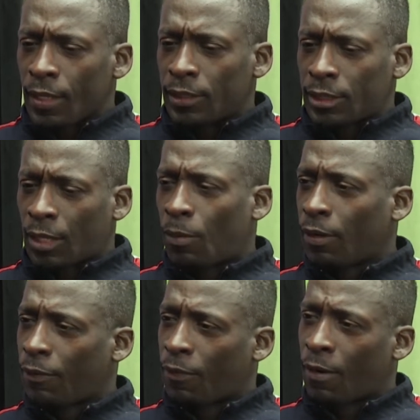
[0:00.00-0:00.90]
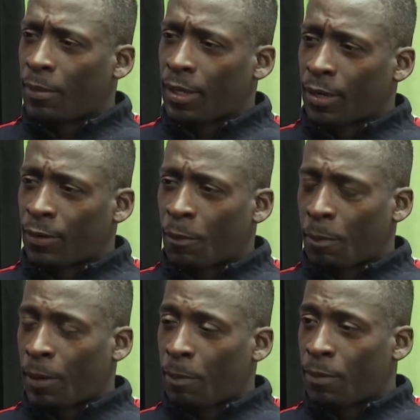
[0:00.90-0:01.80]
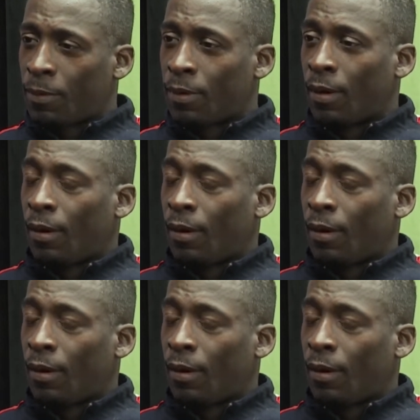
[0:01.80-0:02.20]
someone informed me that a group of people